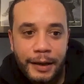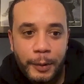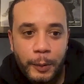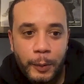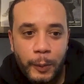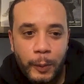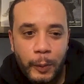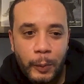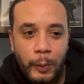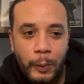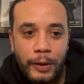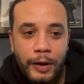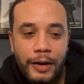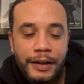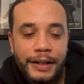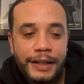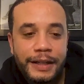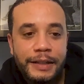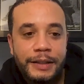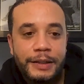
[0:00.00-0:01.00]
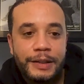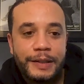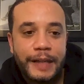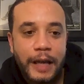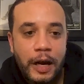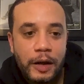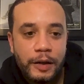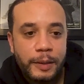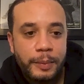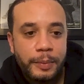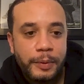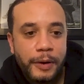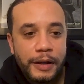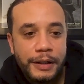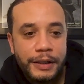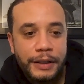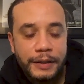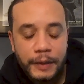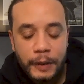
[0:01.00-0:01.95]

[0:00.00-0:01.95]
We're, we're calling it a nostalgia project.